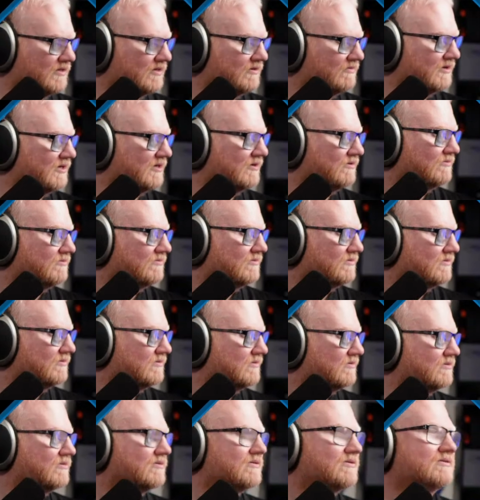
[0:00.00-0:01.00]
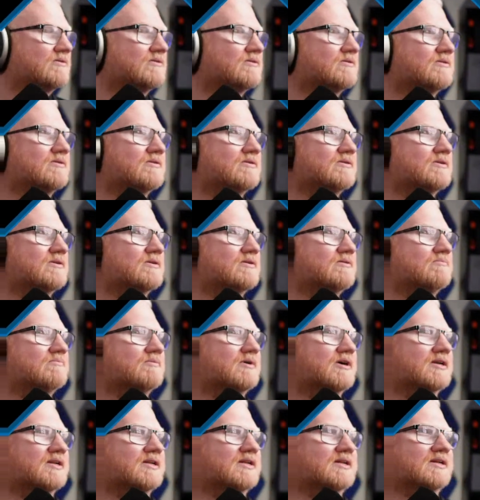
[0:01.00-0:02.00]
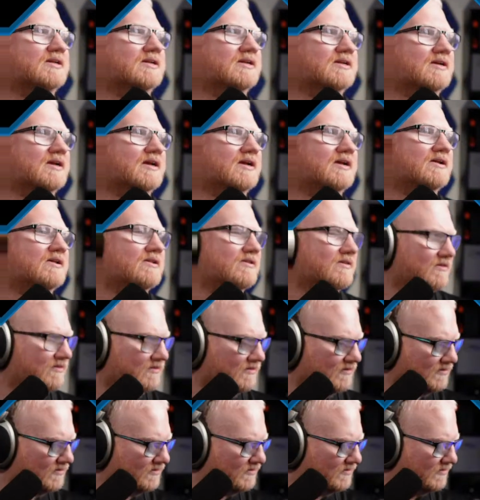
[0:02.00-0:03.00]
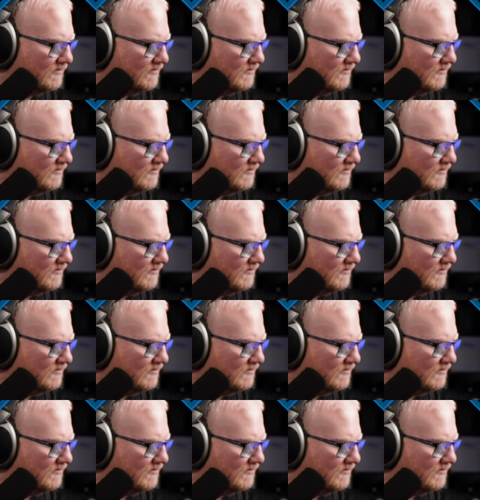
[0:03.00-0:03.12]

There we go. Mod key S.